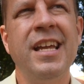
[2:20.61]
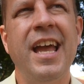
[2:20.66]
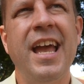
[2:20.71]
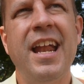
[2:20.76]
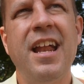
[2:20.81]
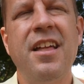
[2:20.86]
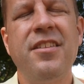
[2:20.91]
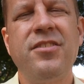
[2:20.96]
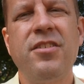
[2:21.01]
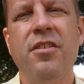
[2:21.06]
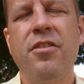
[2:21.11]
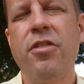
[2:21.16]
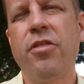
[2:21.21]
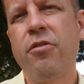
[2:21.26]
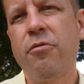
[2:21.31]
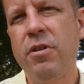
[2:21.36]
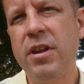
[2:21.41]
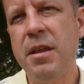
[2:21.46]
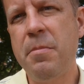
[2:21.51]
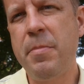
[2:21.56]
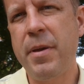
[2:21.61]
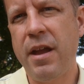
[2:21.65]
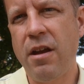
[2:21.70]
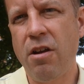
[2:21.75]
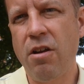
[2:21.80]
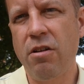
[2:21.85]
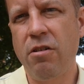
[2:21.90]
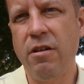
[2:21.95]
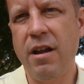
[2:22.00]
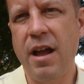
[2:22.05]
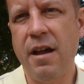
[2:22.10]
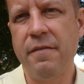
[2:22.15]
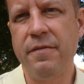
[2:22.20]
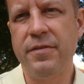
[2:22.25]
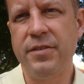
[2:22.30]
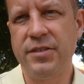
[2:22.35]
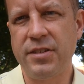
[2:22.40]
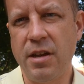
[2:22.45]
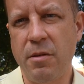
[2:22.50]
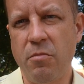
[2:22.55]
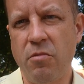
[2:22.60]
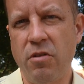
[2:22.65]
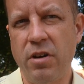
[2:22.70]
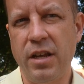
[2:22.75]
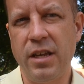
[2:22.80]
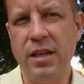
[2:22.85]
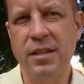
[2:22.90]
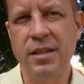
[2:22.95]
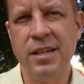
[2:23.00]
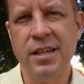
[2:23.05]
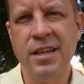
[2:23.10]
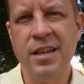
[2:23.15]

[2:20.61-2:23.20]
And it's a 3-paragraph summary.